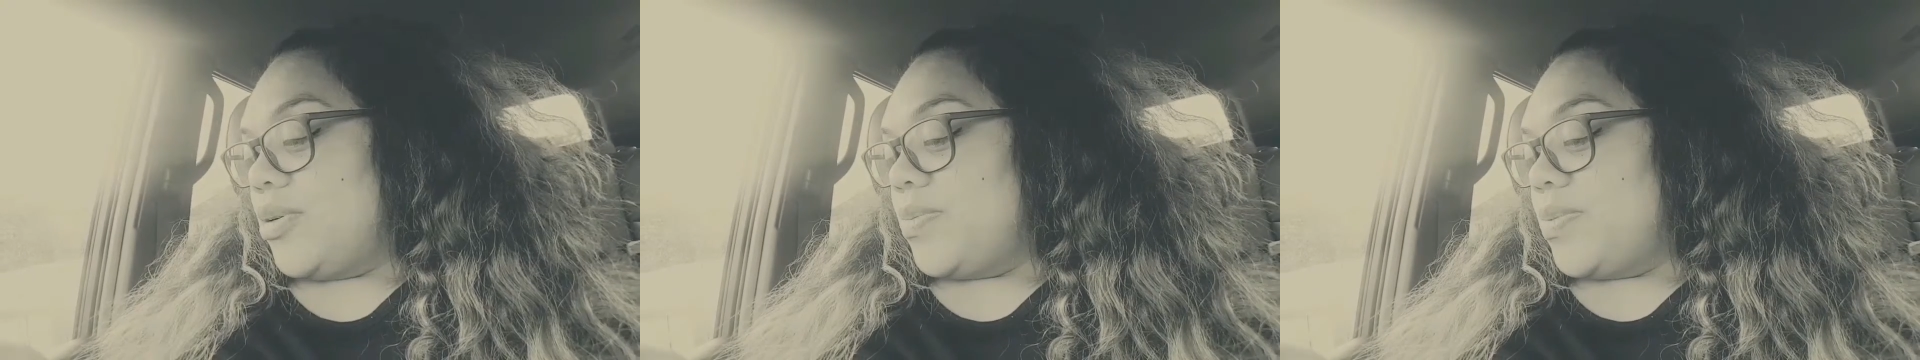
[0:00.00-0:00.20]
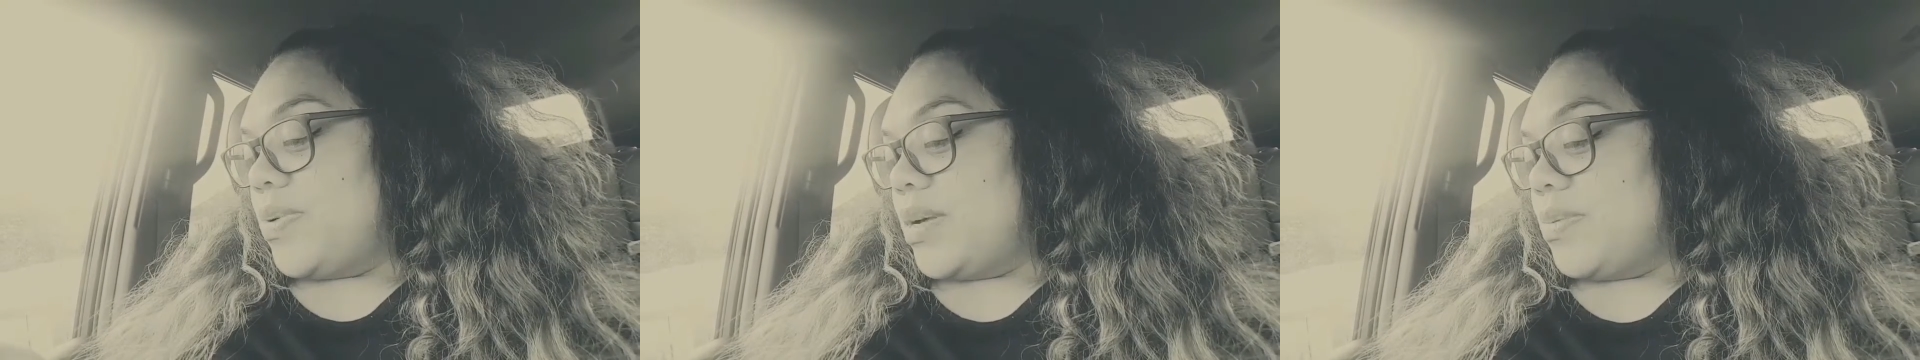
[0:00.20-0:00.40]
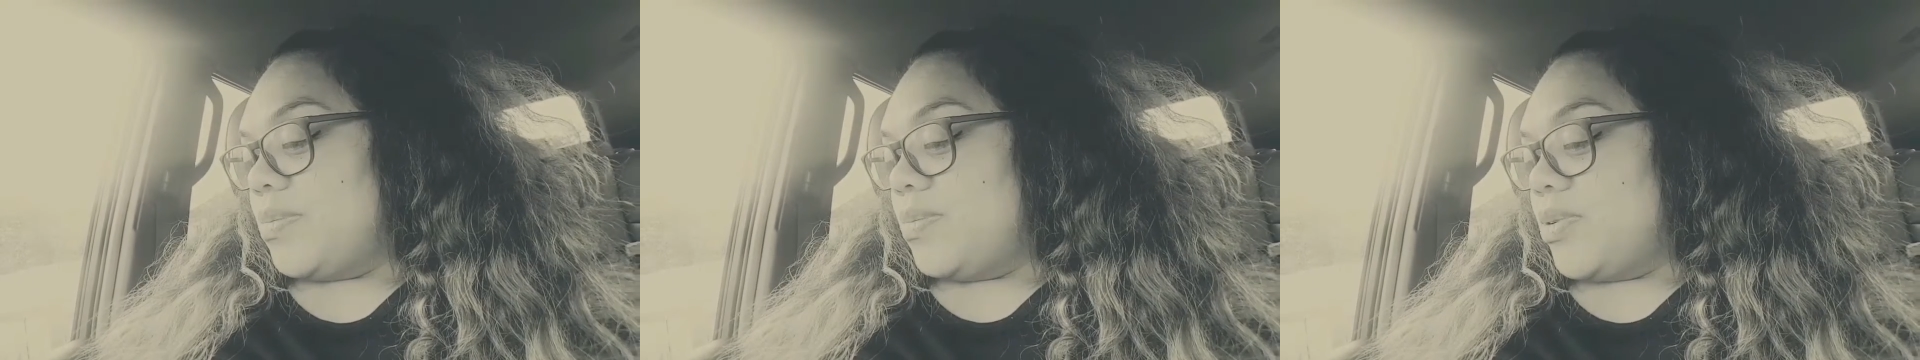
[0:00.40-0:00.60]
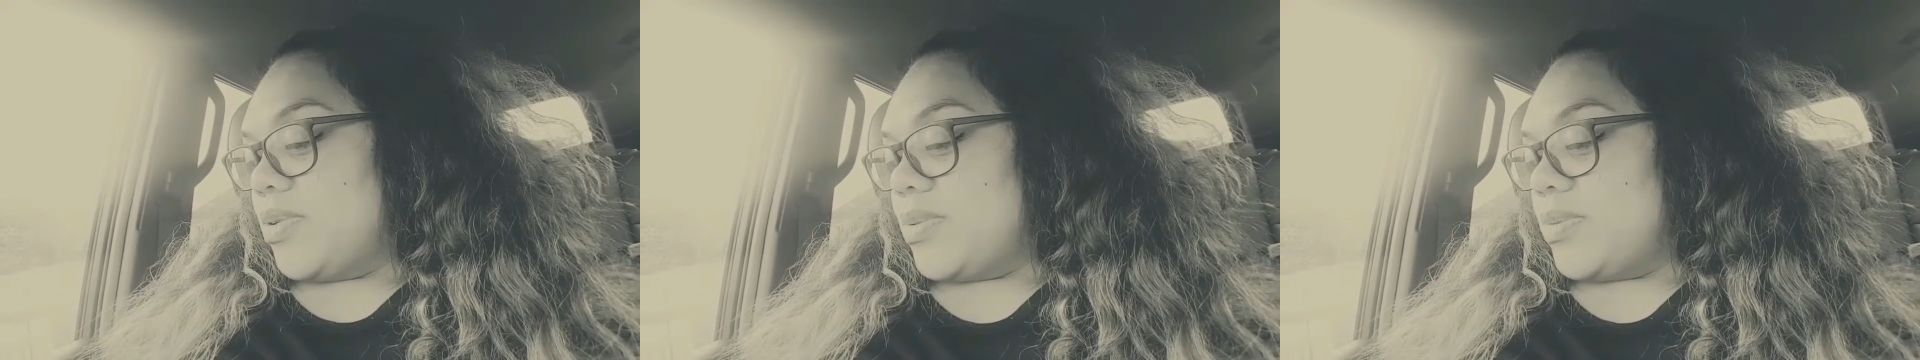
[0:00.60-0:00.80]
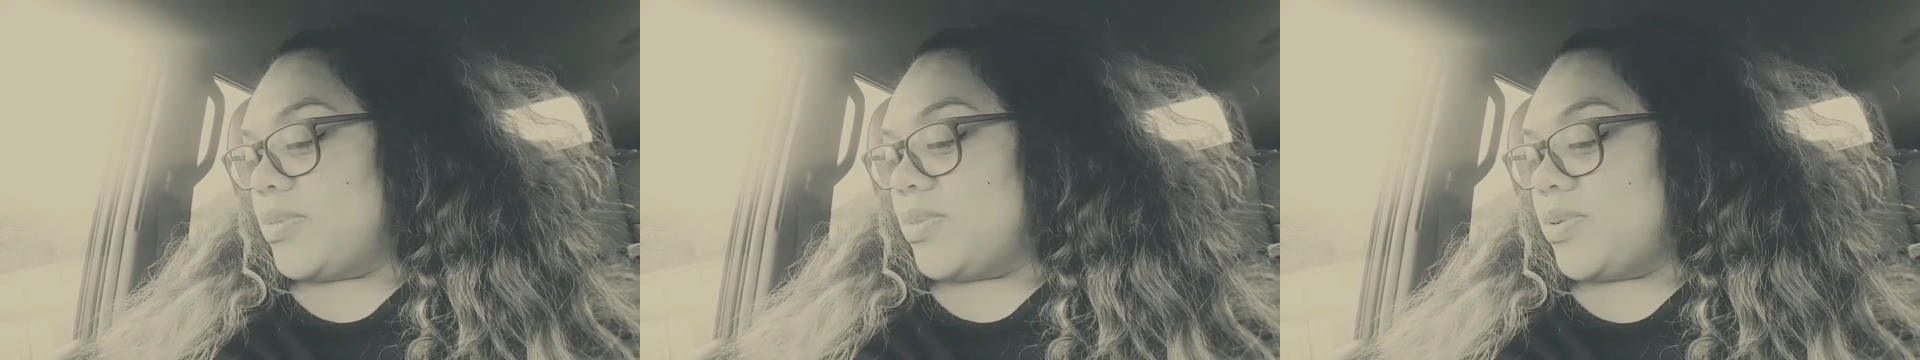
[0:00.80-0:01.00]
up more
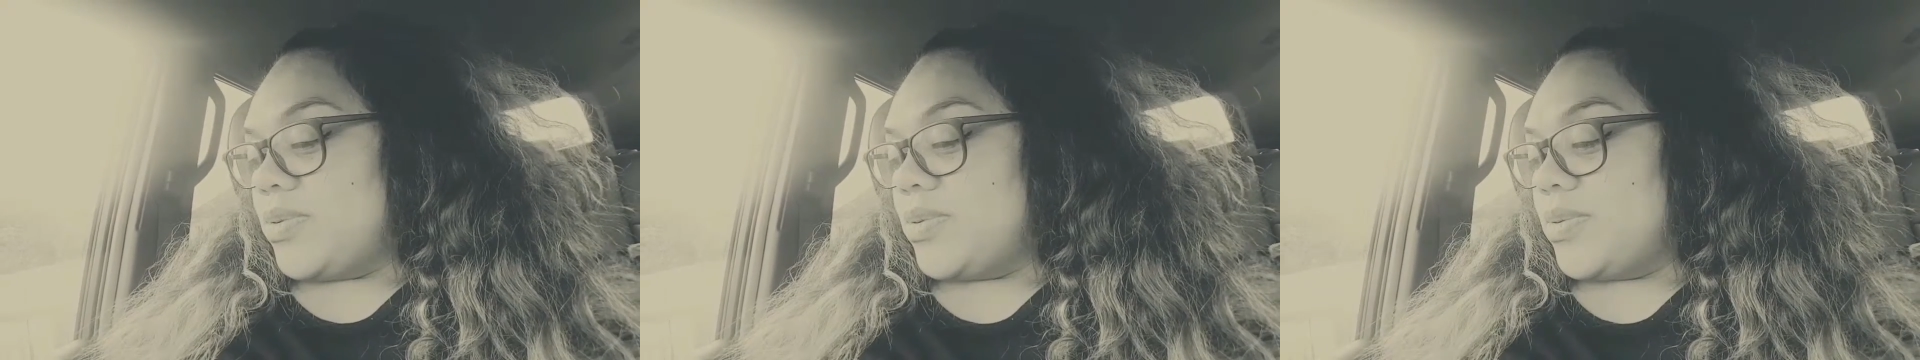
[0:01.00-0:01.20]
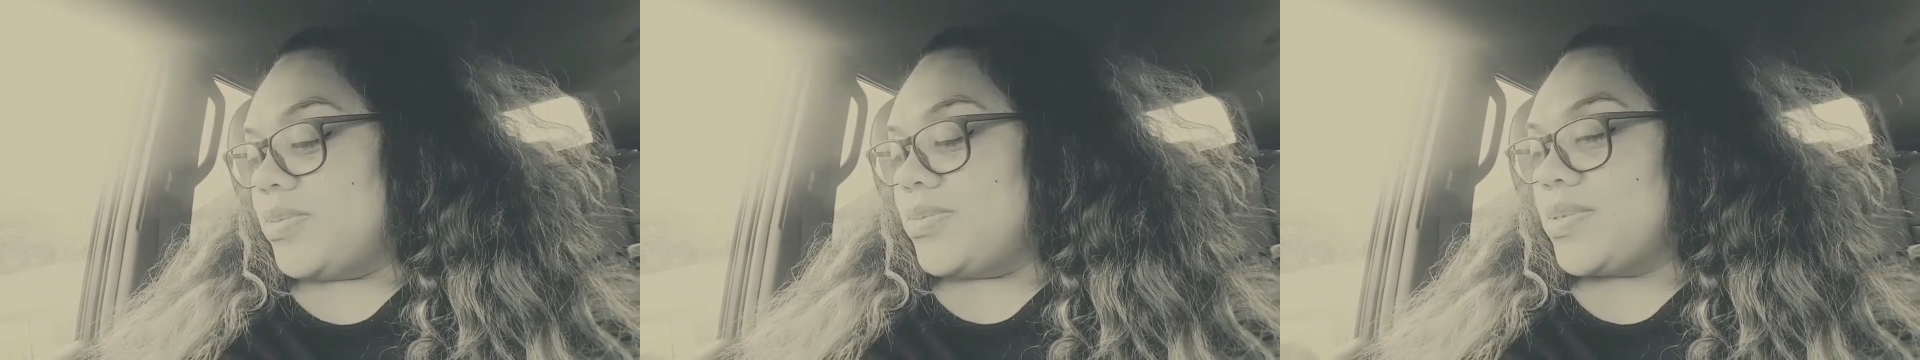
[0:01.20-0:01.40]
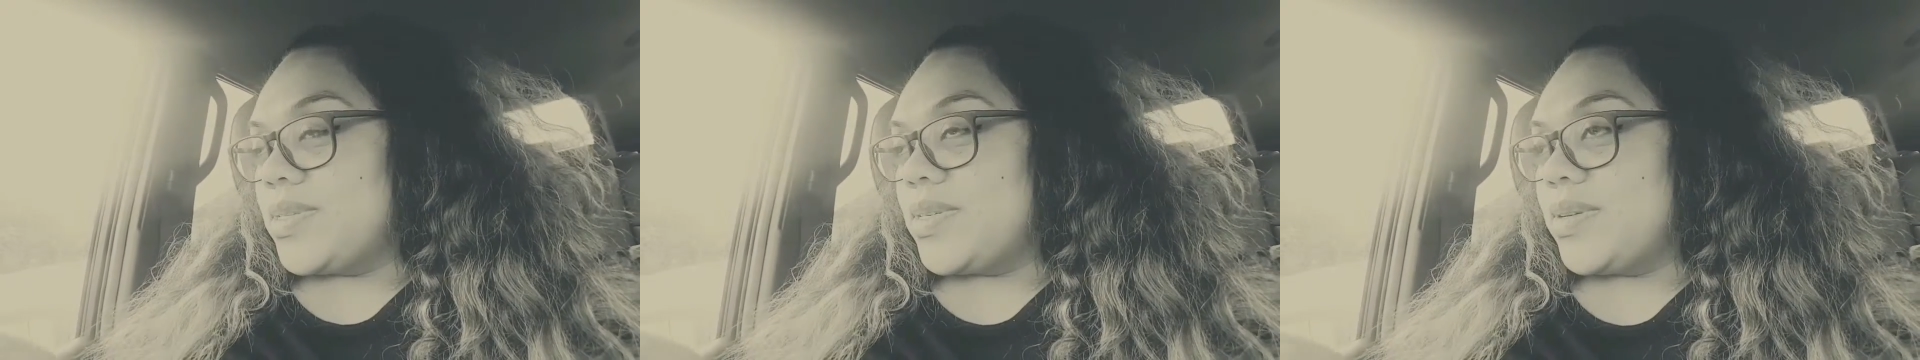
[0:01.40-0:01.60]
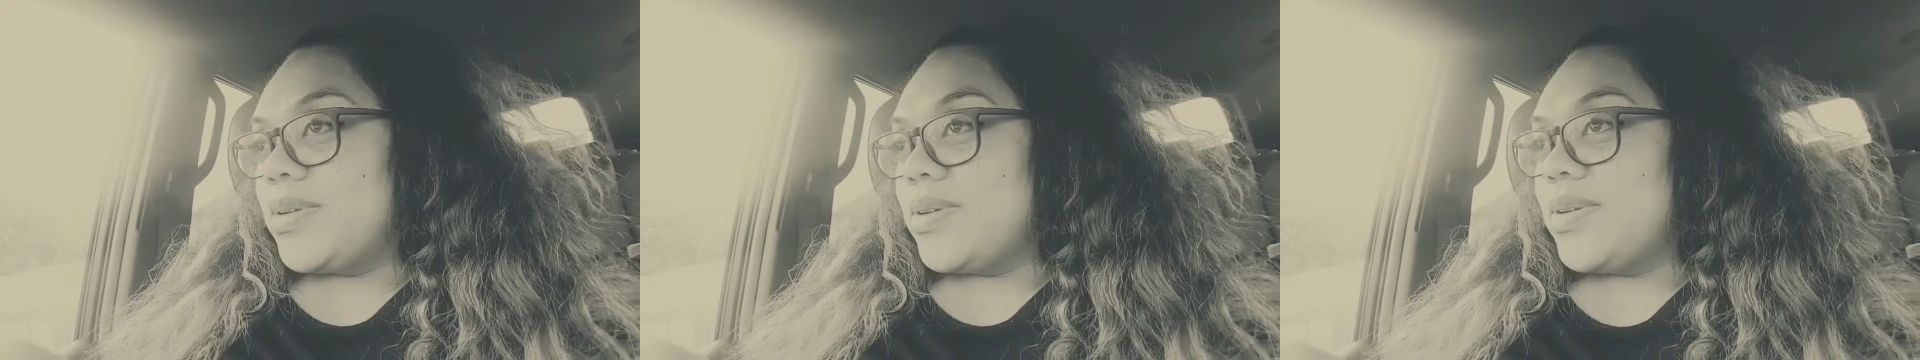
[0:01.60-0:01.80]
and more. So